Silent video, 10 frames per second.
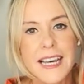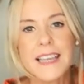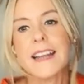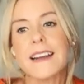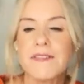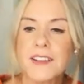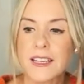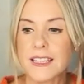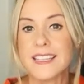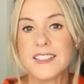And I feel like
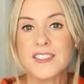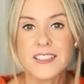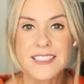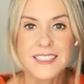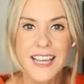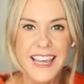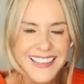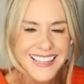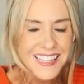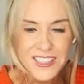he can I think
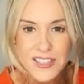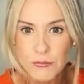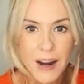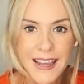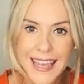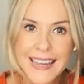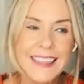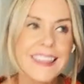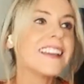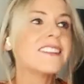he can just write
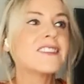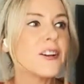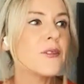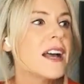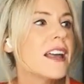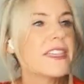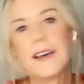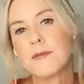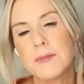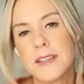anything. So that
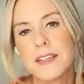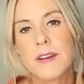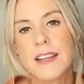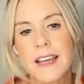would be a great